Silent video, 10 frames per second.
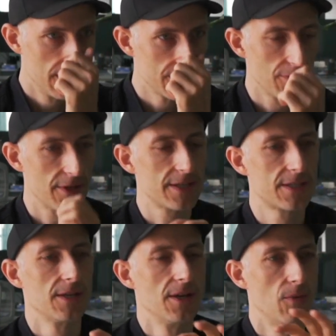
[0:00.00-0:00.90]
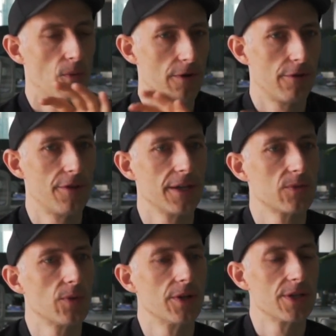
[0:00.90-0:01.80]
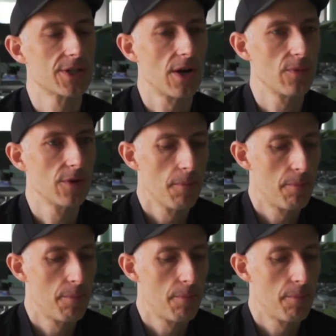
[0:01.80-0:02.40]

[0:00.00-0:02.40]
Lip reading: So that's one of the things we're going to start with.